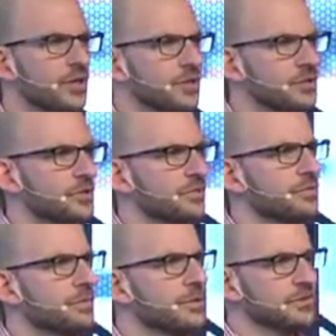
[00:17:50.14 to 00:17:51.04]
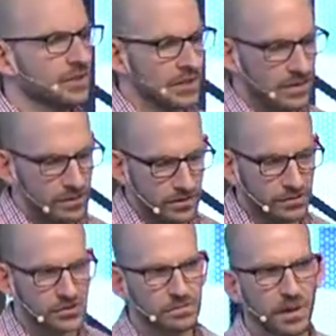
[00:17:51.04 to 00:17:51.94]
you start to build a level of
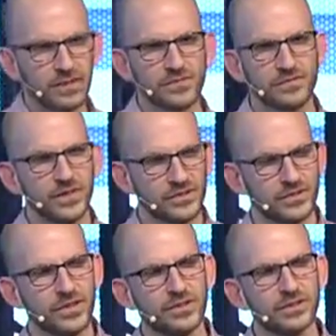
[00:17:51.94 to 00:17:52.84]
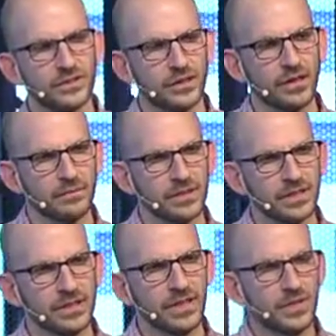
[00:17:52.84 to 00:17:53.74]
responsiveness into your company.